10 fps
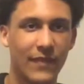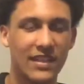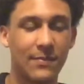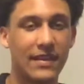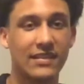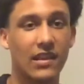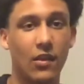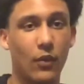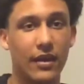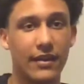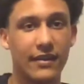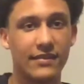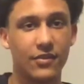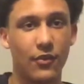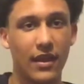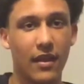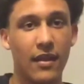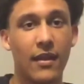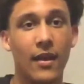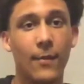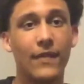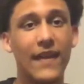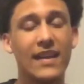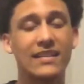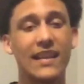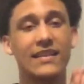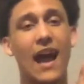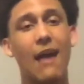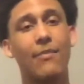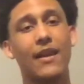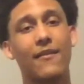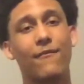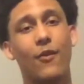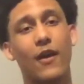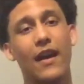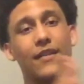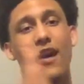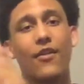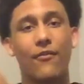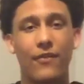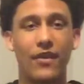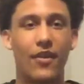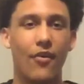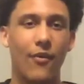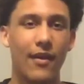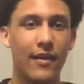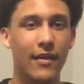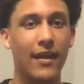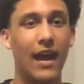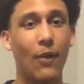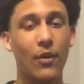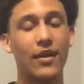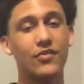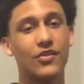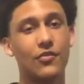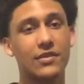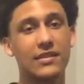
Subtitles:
That's basically what it is doing. But that's a topic for another video I want to do.